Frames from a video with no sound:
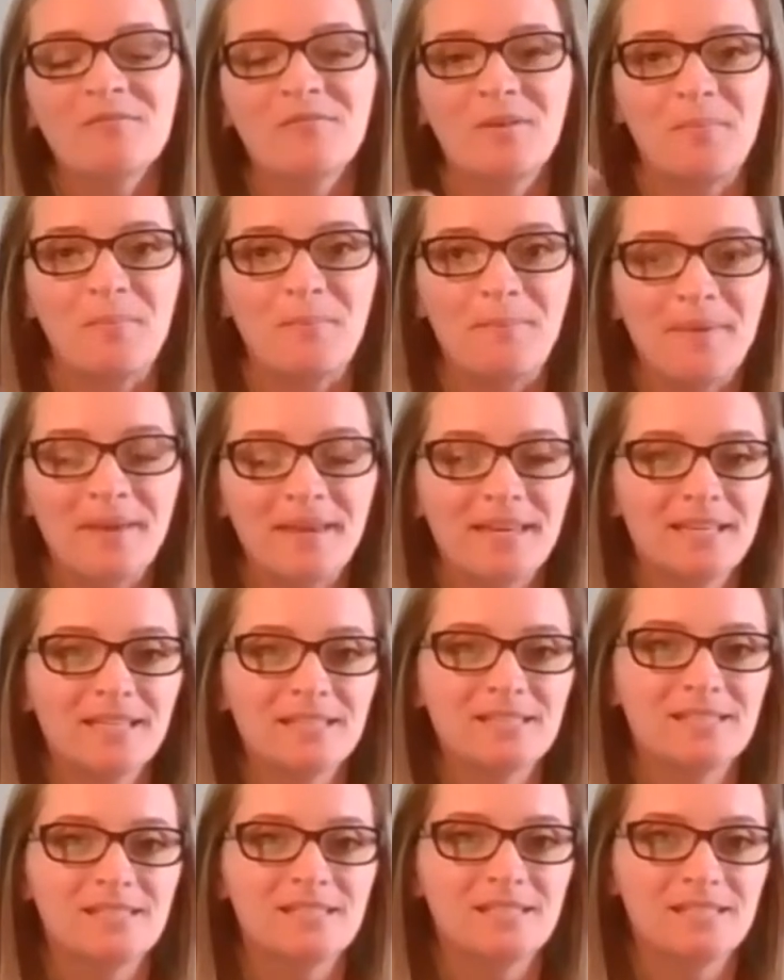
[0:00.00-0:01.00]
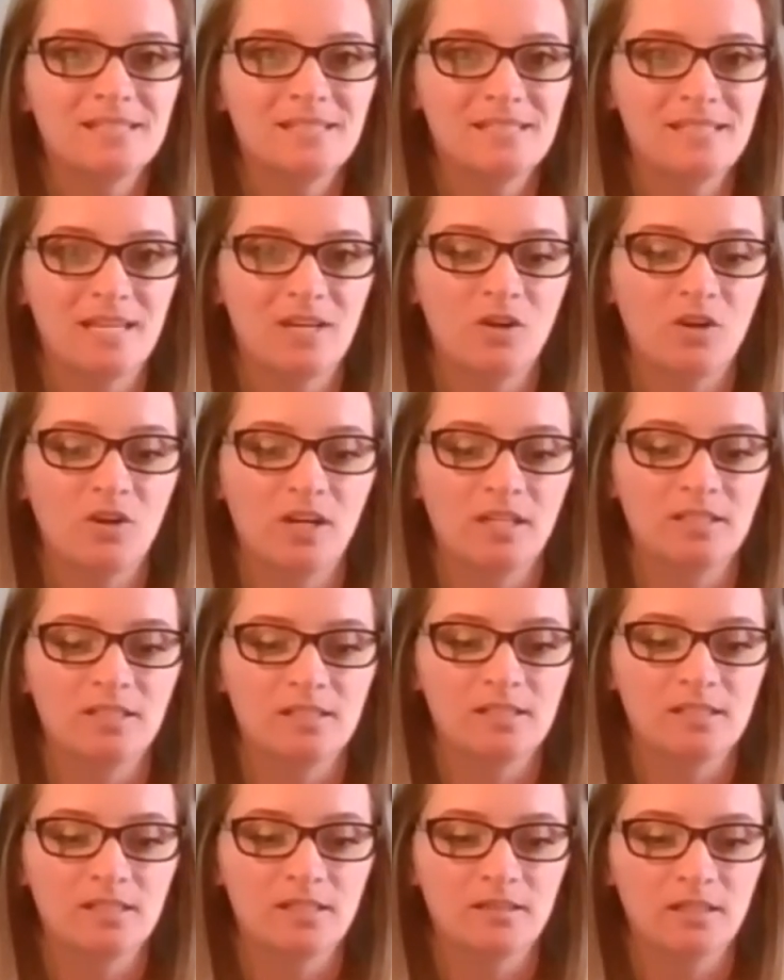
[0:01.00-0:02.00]
the biggest
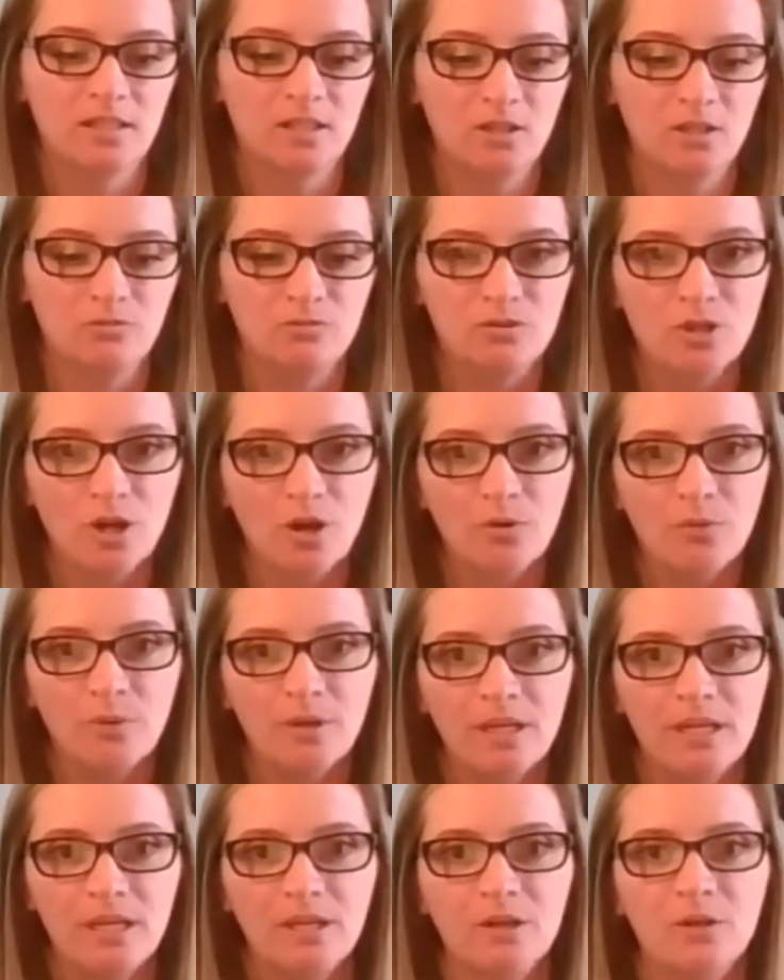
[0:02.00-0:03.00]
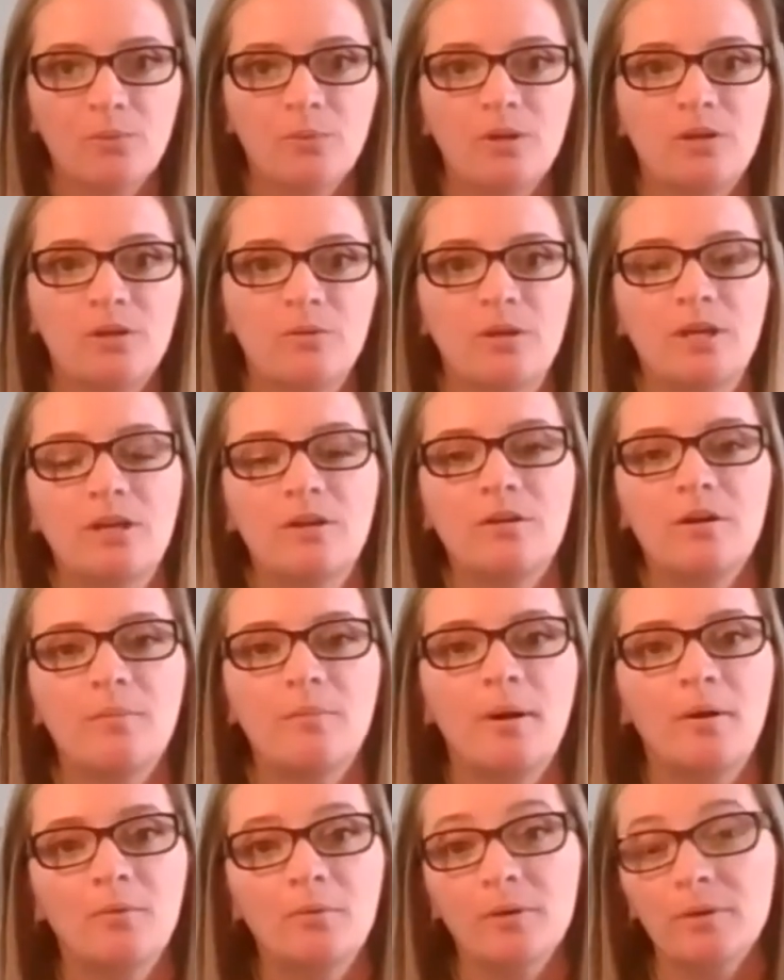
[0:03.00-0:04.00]
secrets that you don't hear when you hear
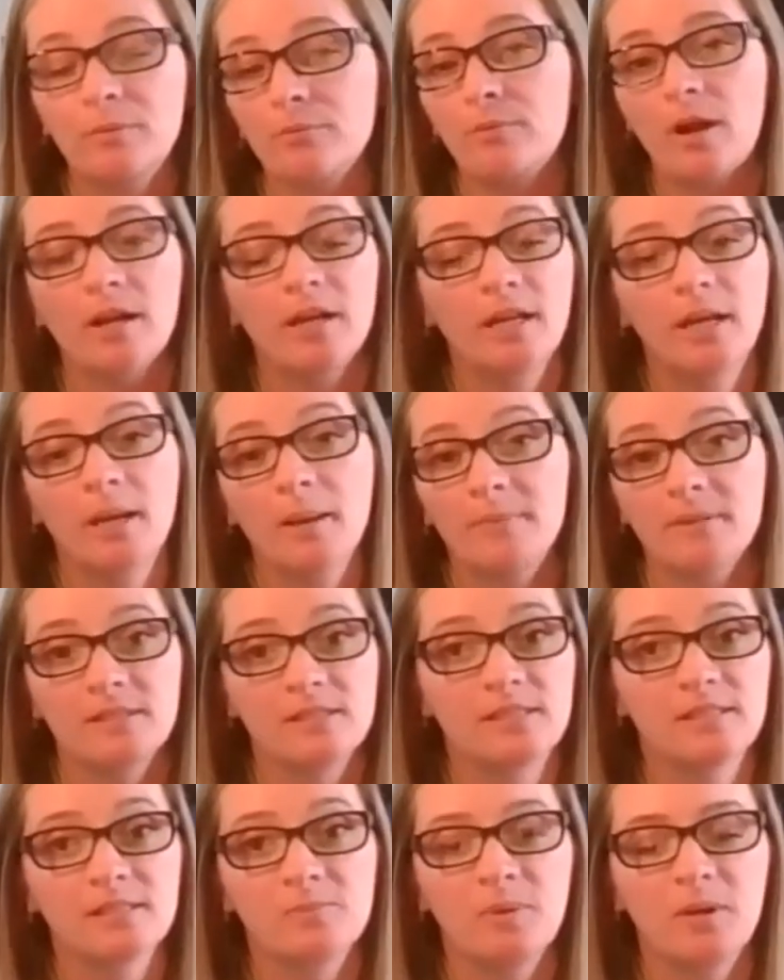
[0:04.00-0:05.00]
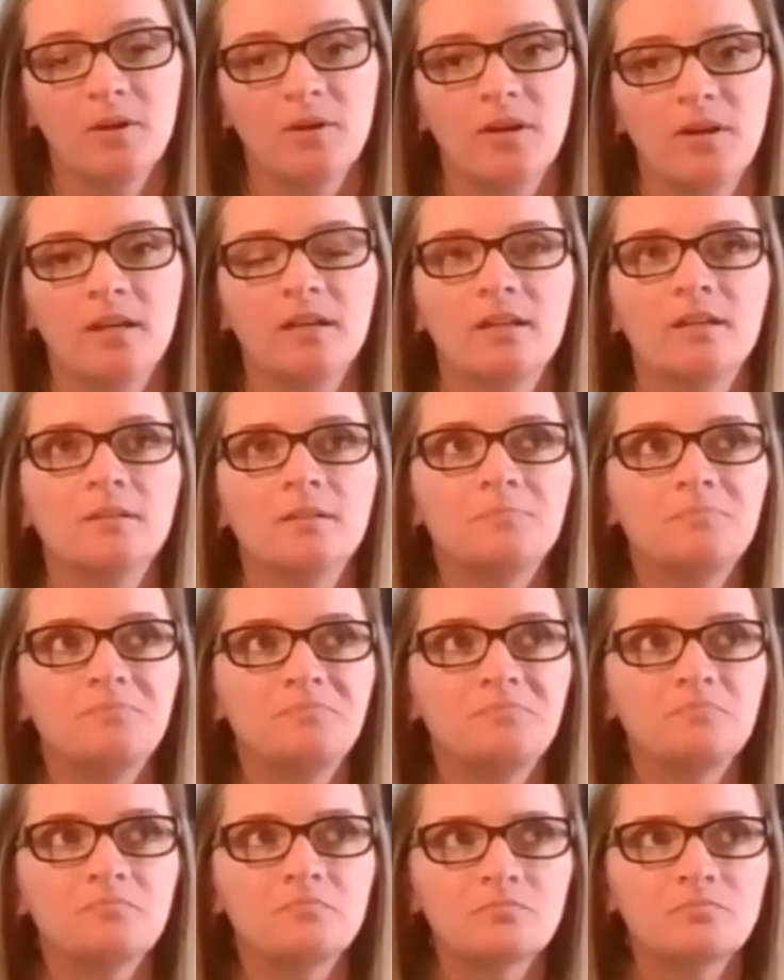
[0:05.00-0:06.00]
about running a business period
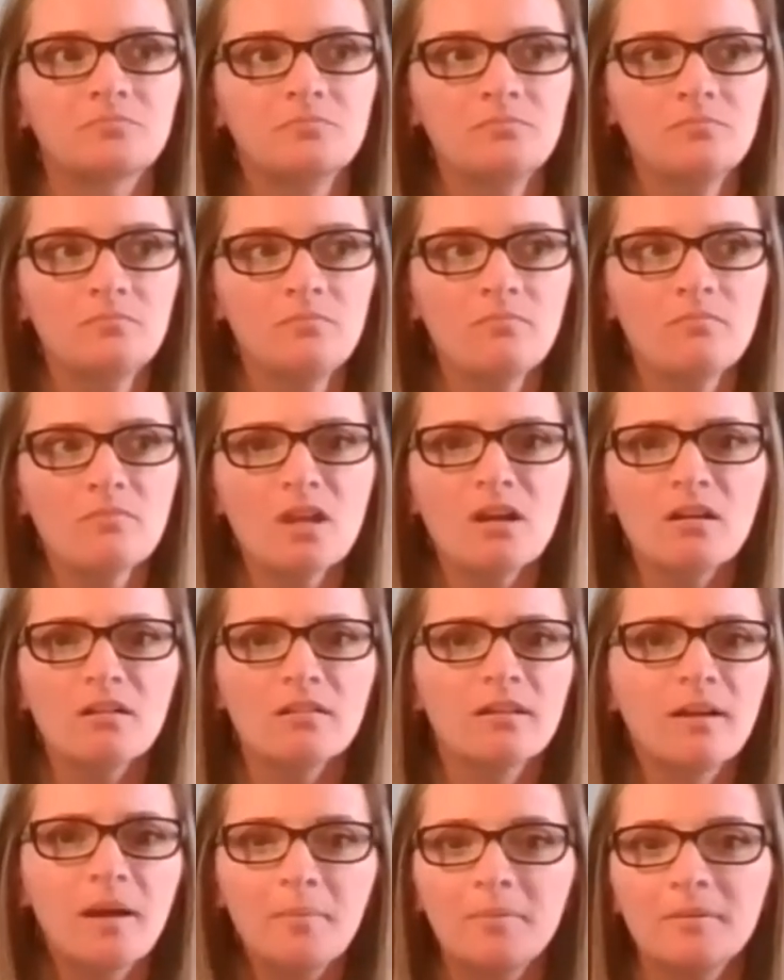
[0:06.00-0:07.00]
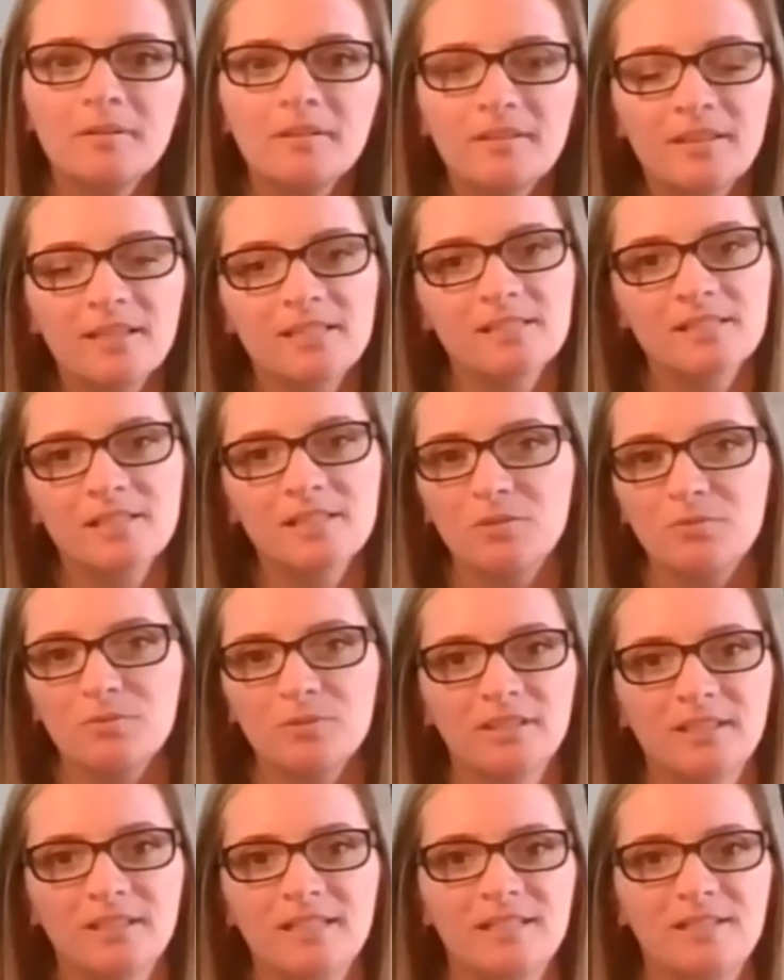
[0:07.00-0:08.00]
are the couple of things that you
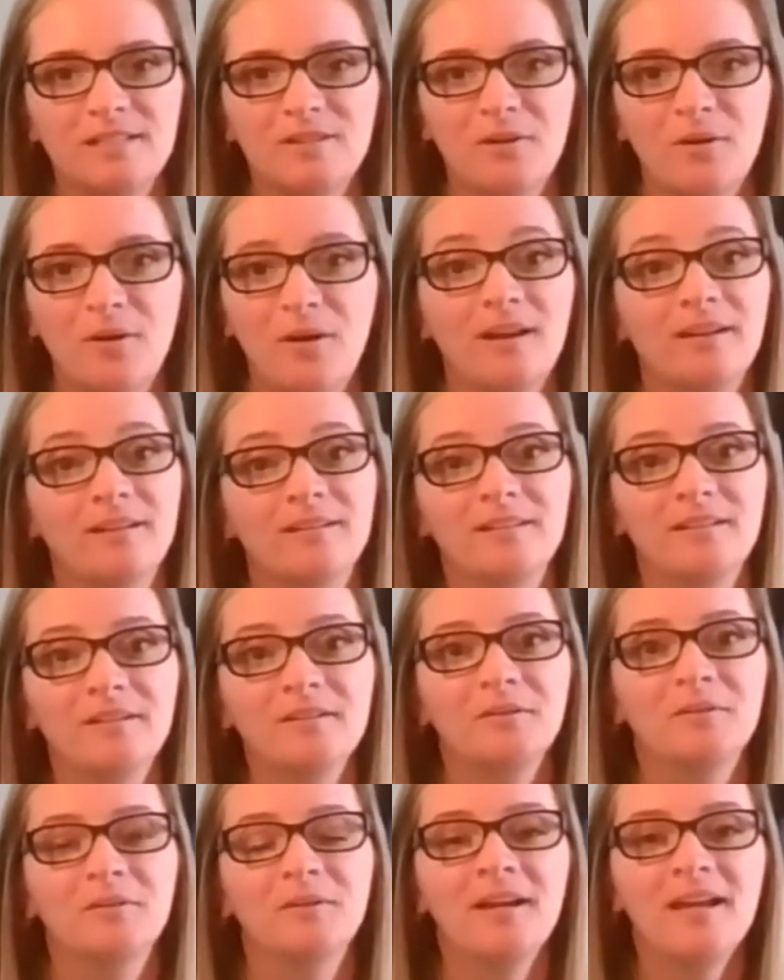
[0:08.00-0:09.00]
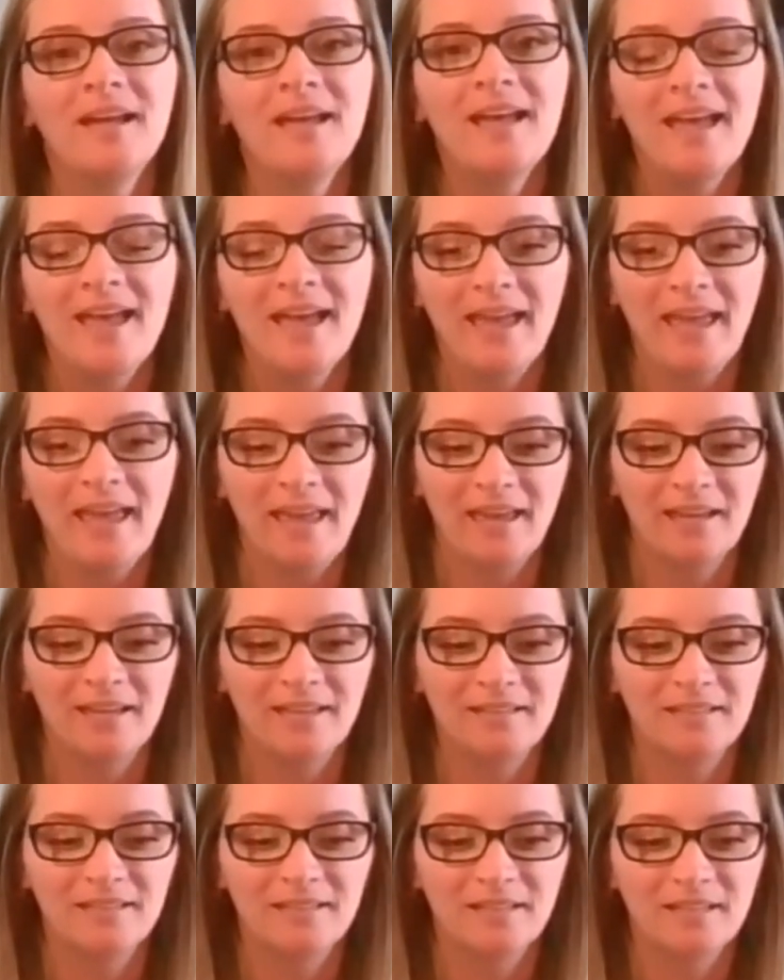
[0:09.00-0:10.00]
really need to know how to do.
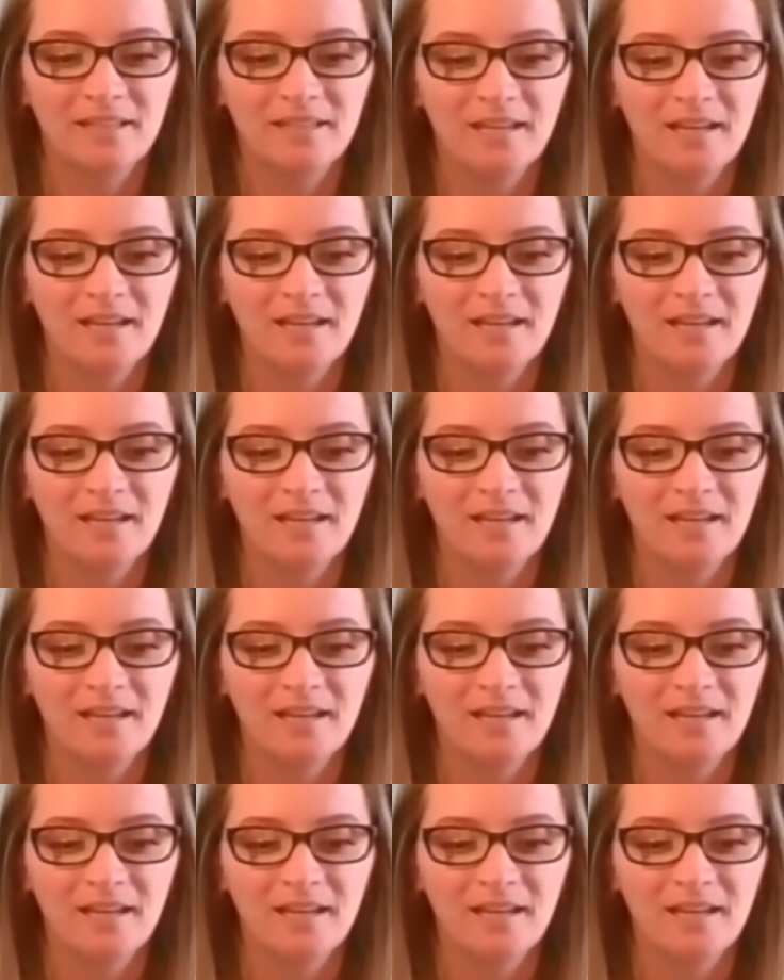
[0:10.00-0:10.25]
And